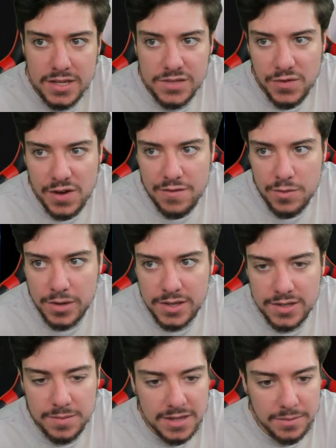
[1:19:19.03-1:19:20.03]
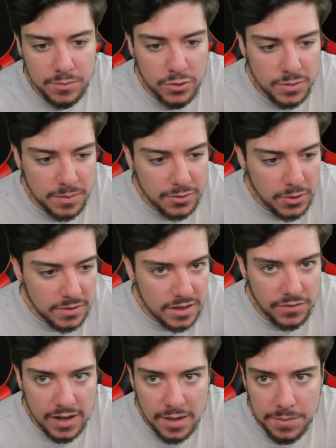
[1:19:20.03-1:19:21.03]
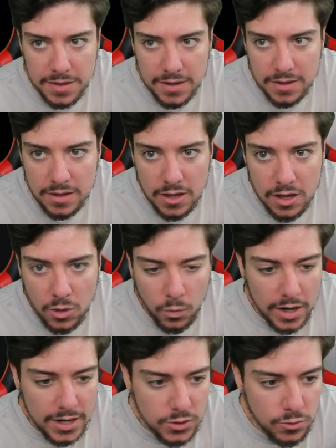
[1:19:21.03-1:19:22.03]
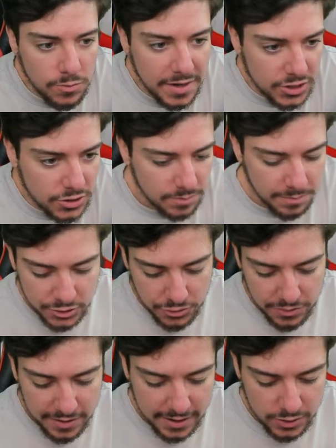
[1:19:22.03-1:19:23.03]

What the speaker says: for everybody. Sometimes most people don't need VIP. But I do make sure you guys